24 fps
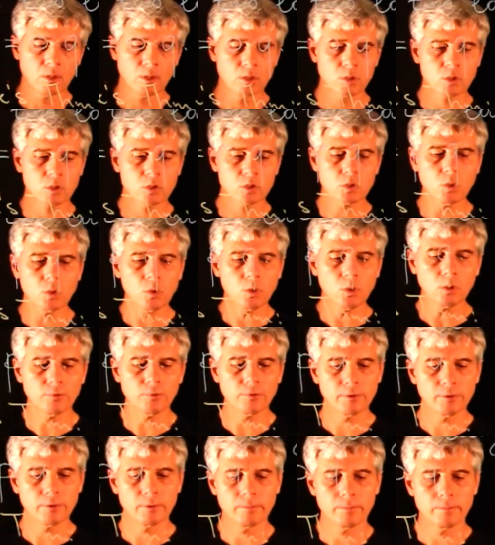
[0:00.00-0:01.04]

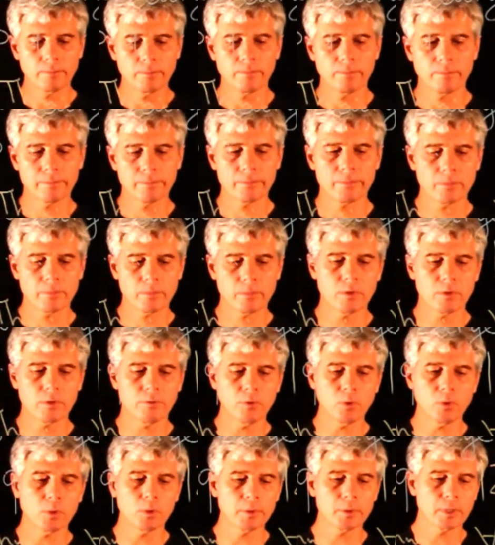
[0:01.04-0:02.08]
solve the
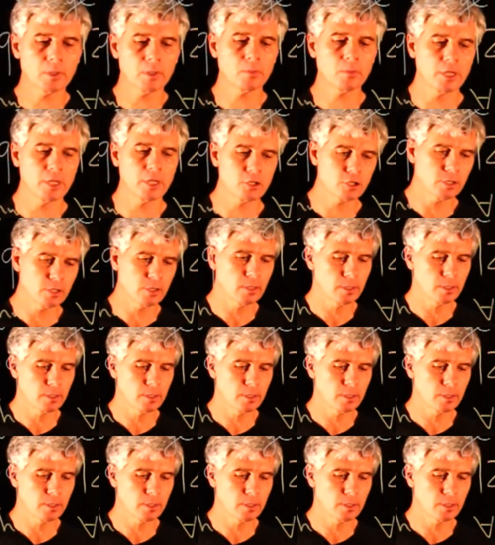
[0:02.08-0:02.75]
following equation.